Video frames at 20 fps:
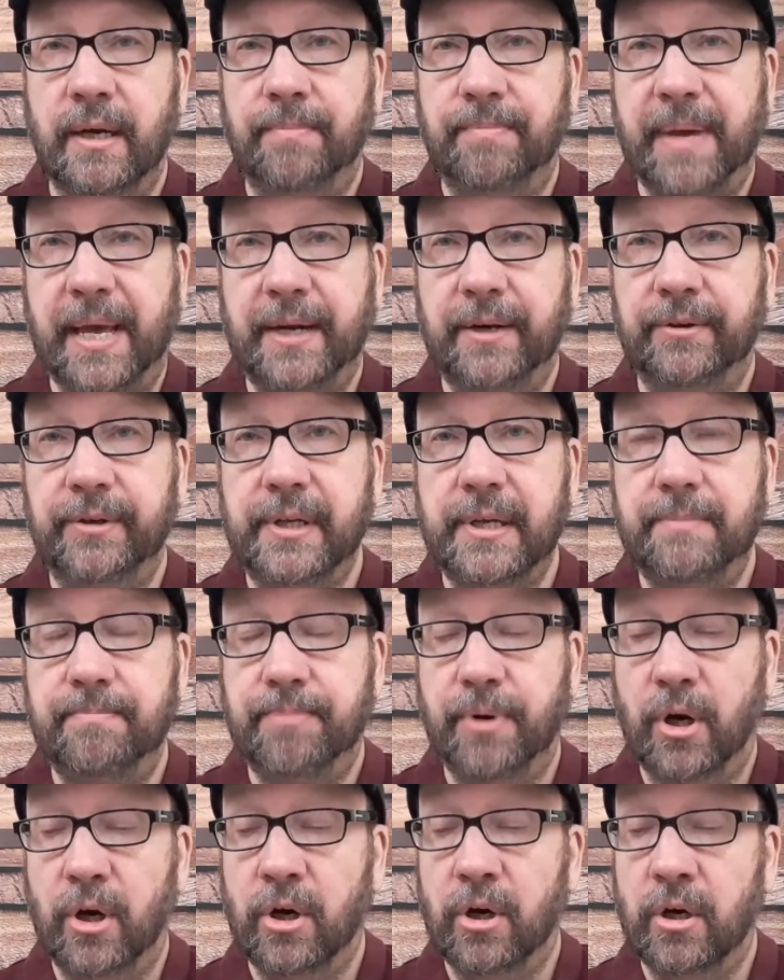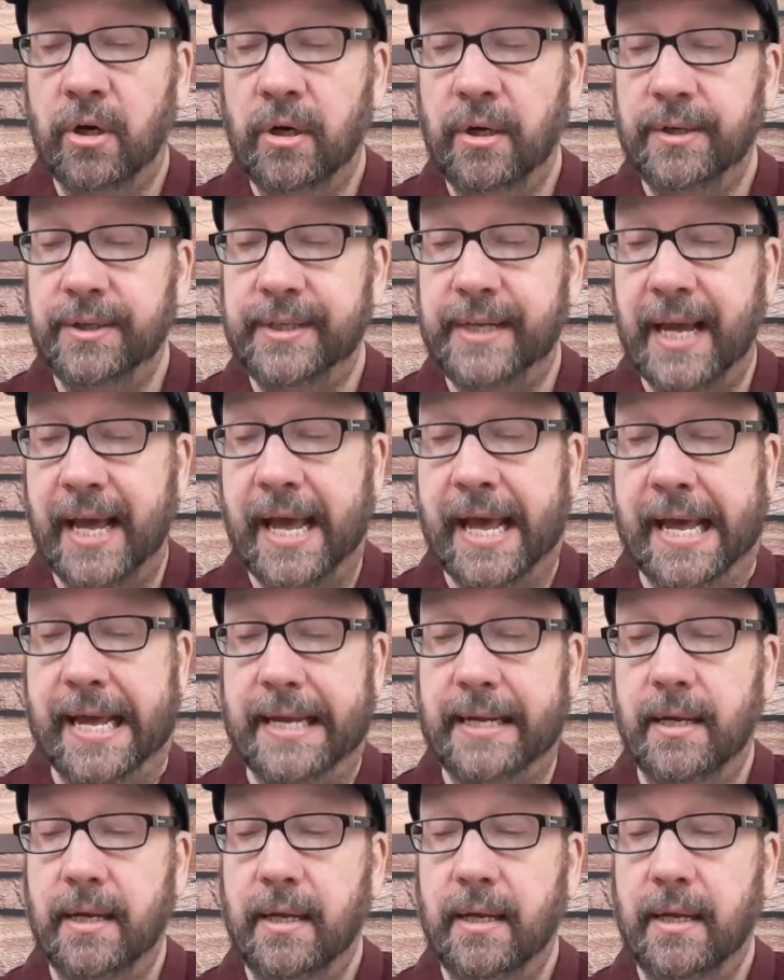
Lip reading: penalty per day.